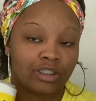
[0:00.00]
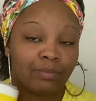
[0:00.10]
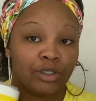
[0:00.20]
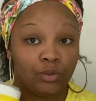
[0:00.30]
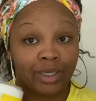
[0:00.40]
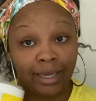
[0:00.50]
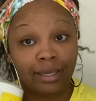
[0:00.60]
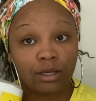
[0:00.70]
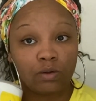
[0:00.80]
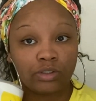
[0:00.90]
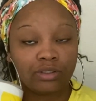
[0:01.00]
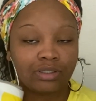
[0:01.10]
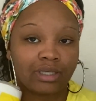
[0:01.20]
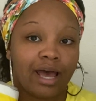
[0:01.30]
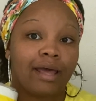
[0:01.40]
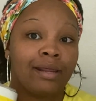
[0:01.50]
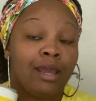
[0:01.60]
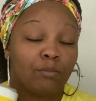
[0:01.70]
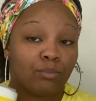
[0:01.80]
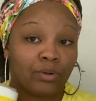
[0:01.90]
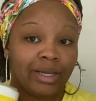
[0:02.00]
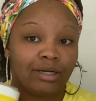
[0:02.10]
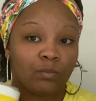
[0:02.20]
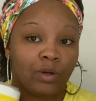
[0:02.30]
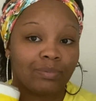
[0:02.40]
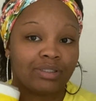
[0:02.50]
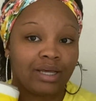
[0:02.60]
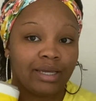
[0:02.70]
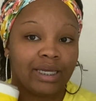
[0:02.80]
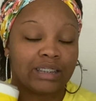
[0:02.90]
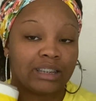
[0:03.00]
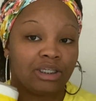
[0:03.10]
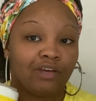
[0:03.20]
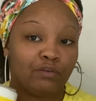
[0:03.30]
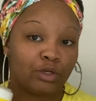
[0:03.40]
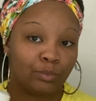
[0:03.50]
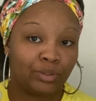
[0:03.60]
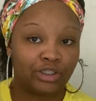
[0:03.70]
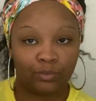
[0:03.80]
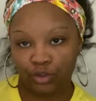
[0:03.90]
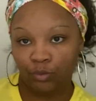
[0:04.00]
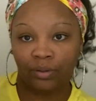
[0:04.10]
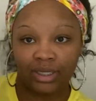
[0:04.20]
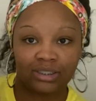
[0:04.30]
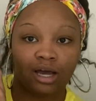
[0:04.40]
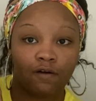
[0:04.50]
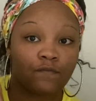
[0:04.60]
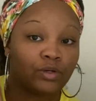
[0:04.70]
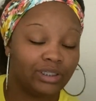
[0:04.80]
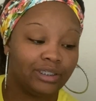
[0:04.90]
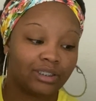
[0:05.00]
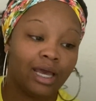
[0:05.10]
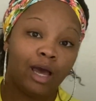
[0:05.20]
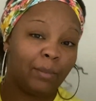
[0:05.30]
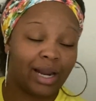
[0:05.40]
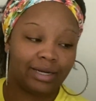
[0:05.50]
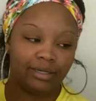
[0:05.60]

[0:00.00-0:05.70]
but you can go to the Scott brand website and see if you can print some coupons off for these, but I didn't